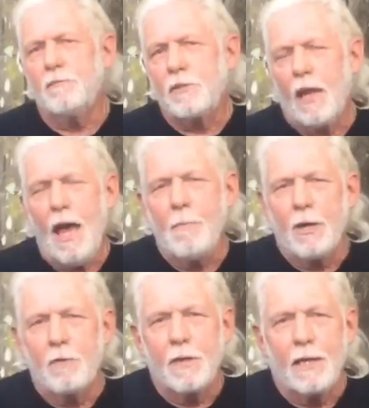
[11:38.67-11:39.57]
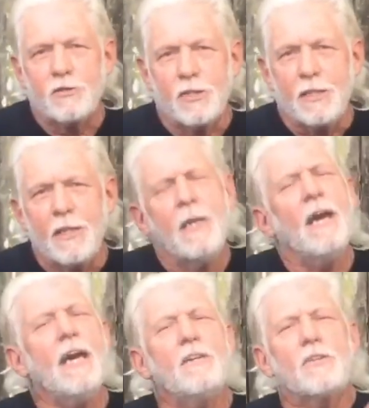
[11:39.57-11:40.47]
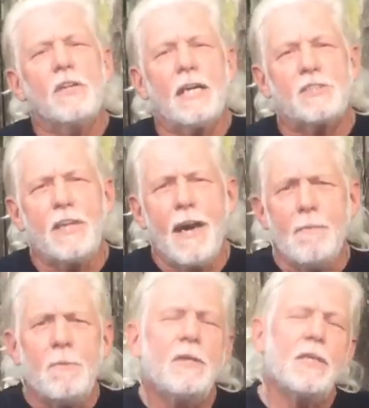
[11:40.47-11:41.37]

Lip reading: of climbing over that seat. Hey, until next time,